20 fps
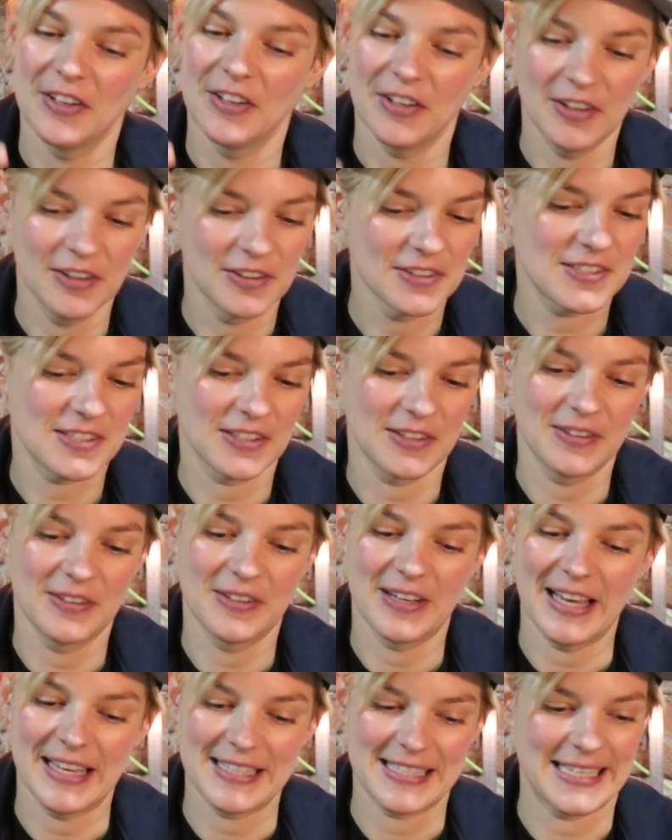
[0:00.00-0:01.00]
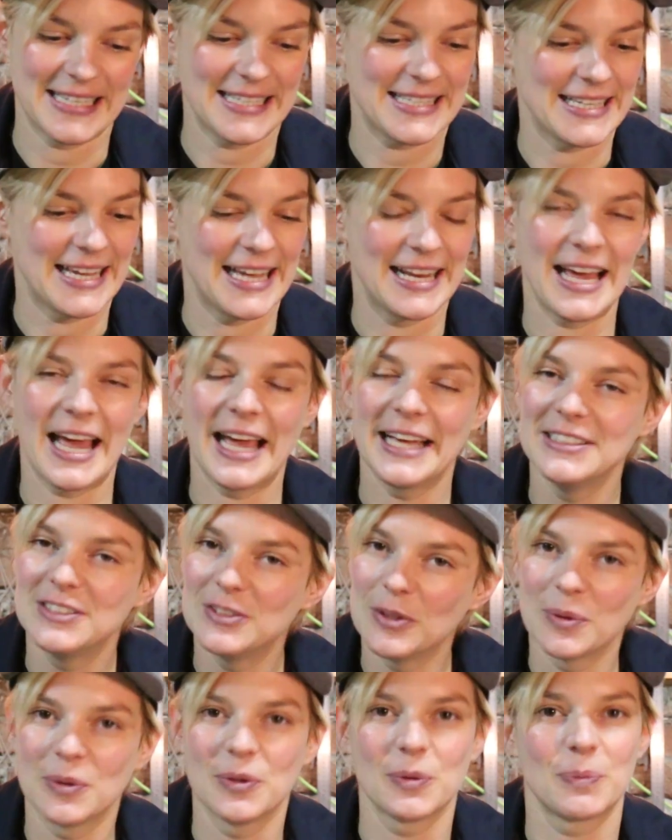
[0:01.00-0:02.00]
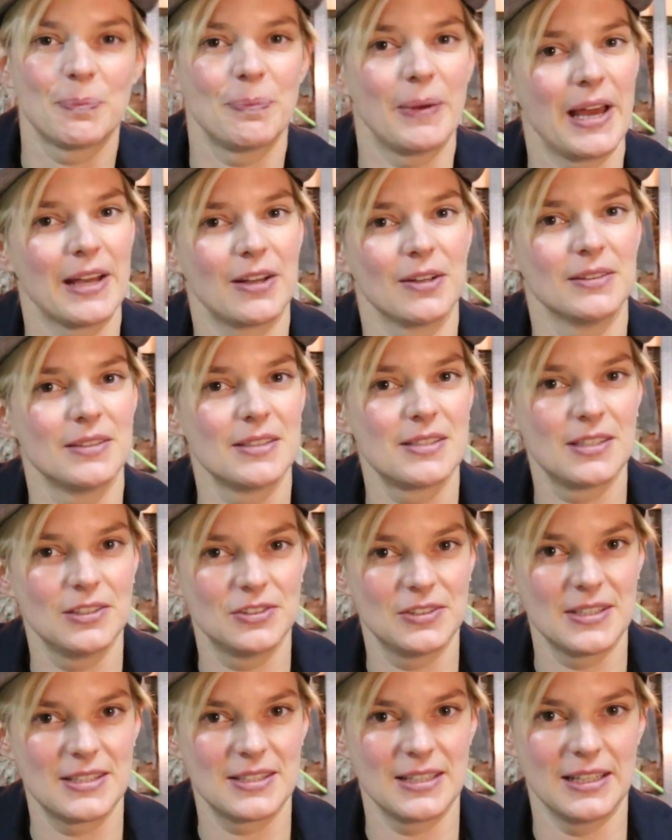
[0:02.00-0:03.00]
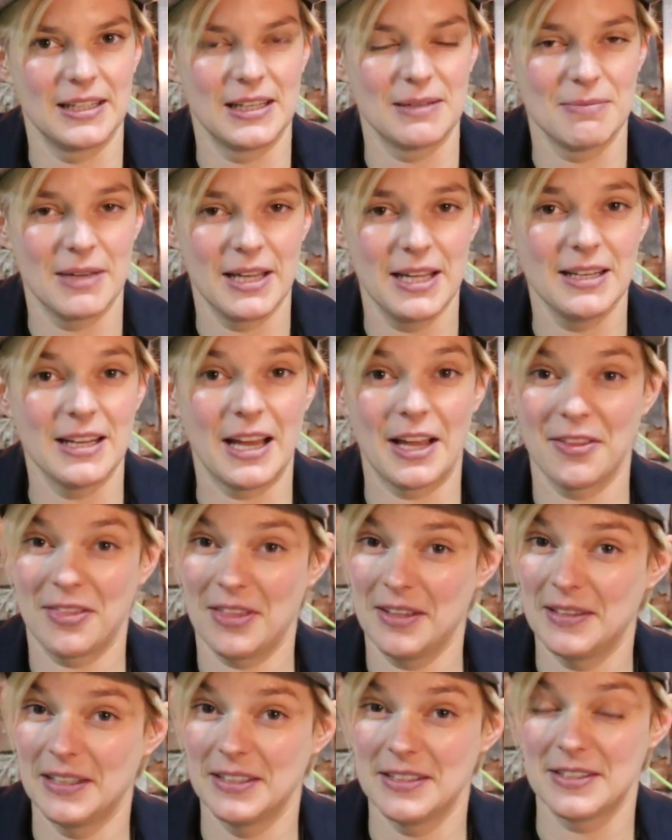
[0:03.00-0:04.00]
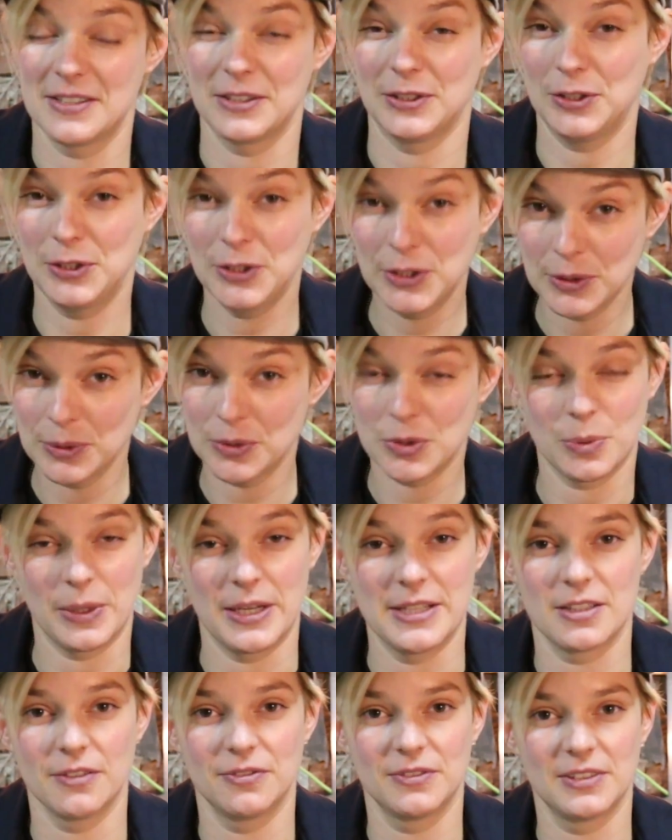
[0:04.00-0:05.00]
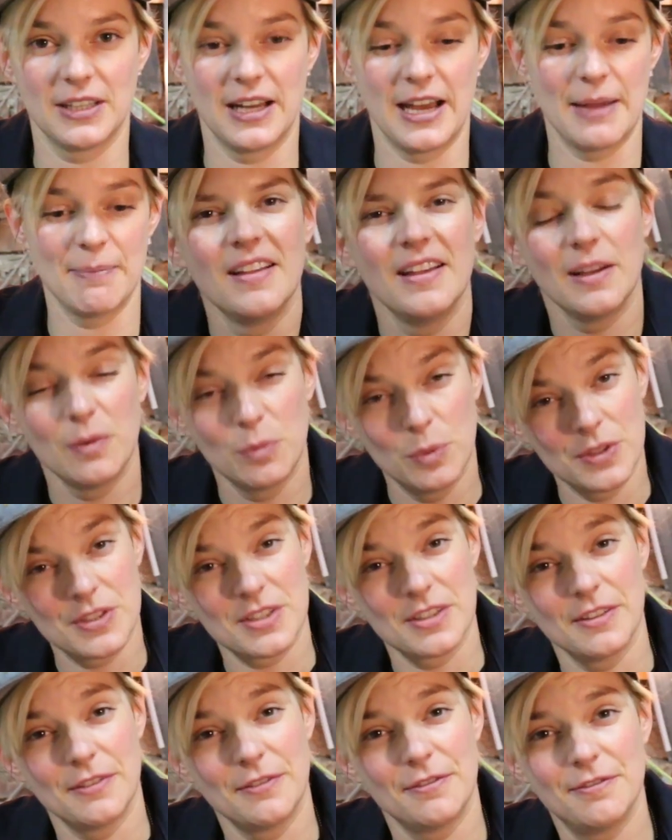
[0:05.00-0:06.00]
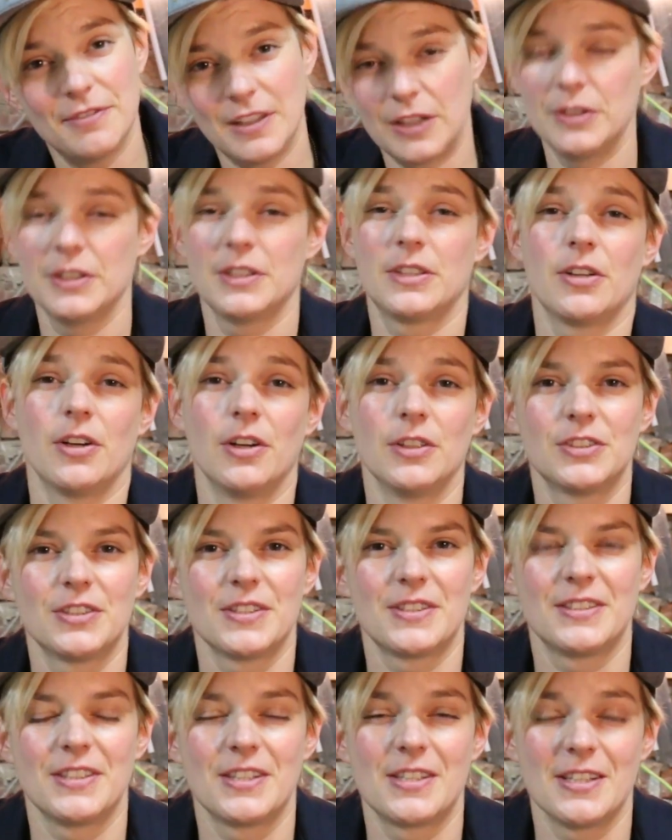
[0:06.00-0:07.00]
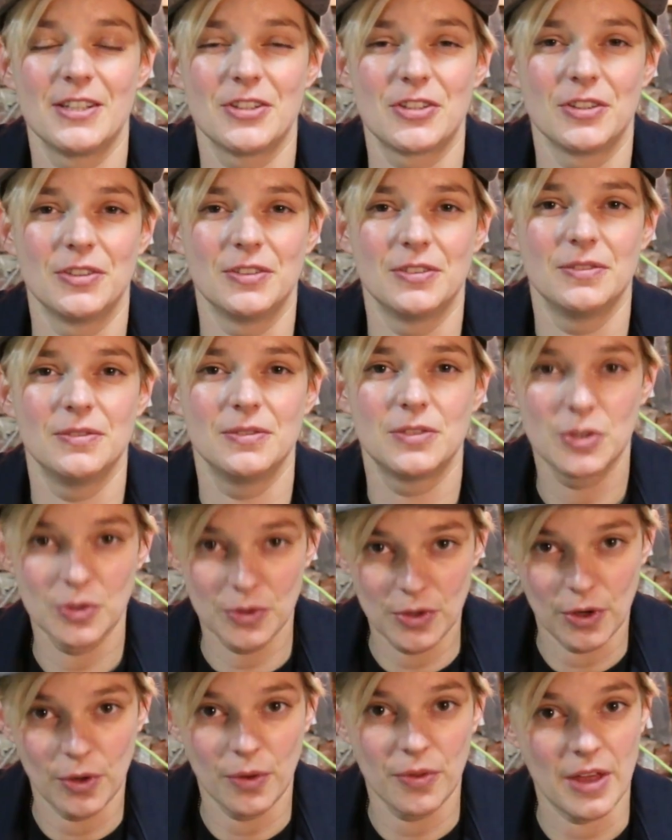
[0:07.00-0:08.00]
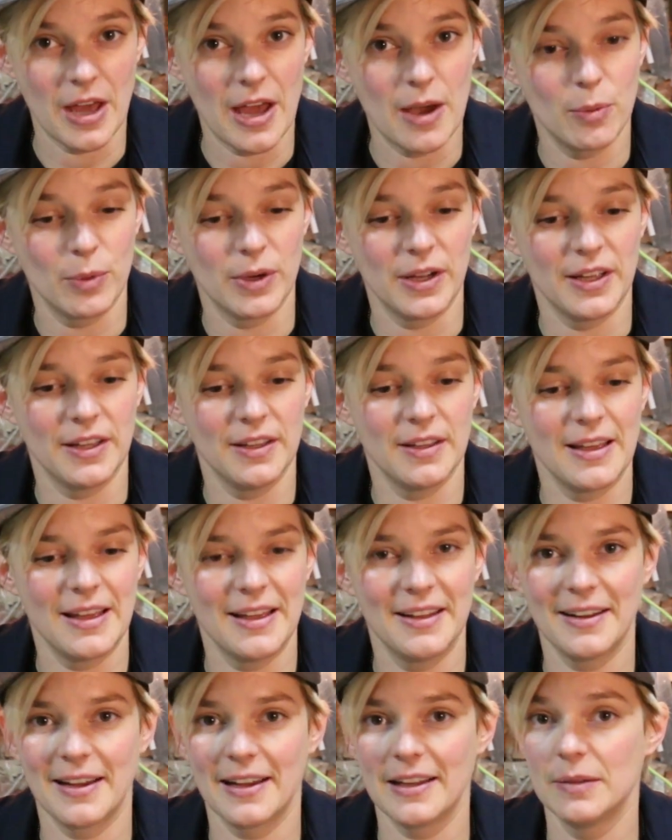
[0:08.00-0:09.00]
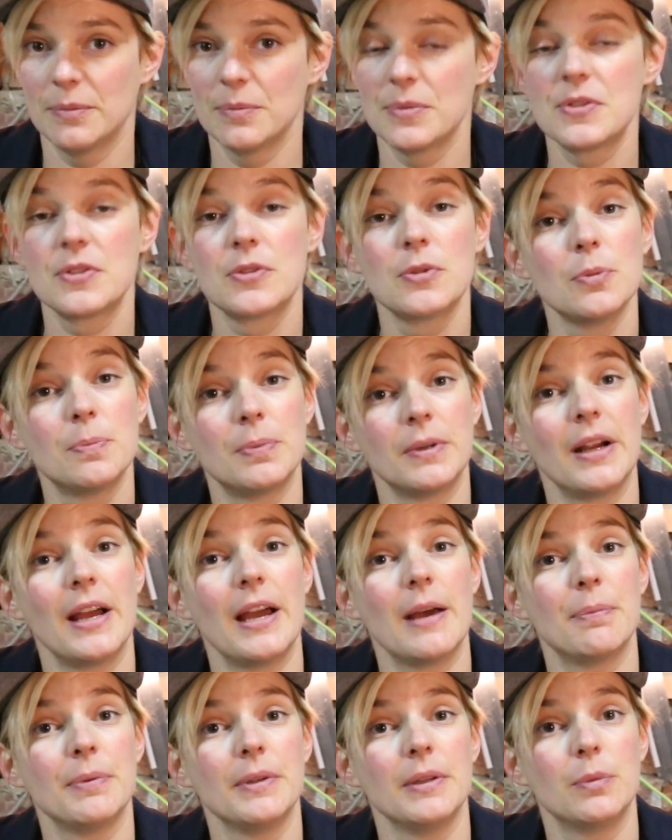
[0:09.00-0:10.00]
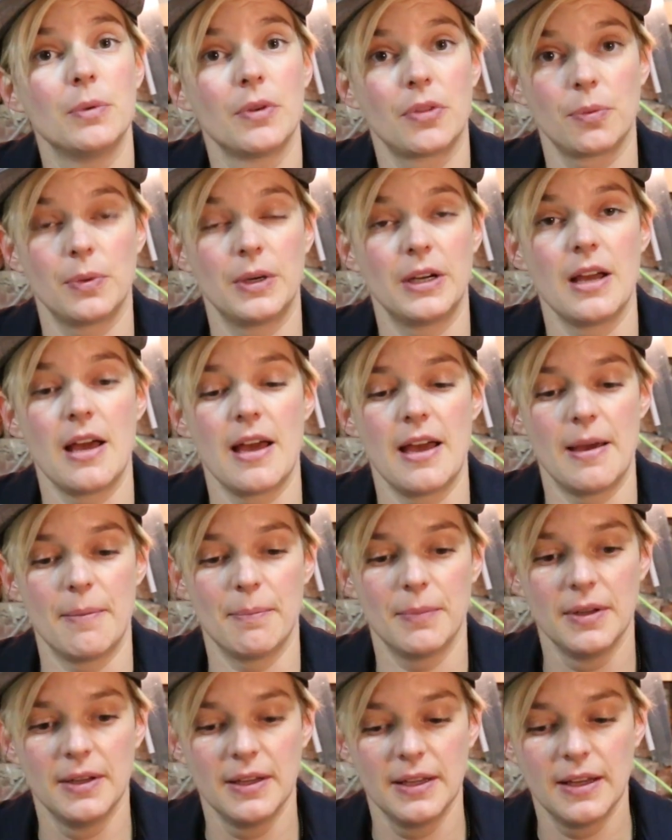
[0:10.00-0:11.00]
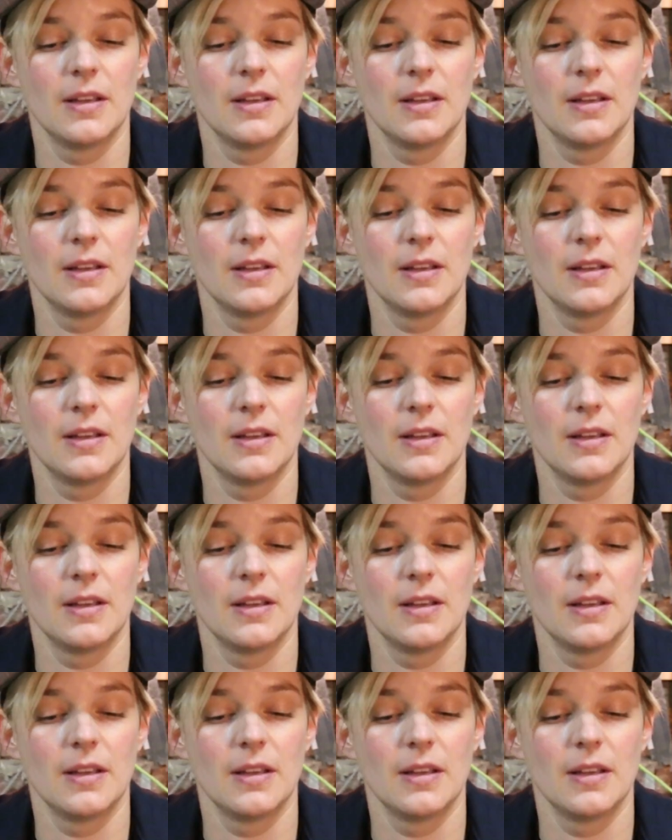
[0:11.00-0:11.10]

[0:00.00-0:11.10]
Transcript: Also, as I said, I don't look back on decisions that I made. I think that is a huge waste of time. It was a very conscious decision to go that way and I am super happy with where I am.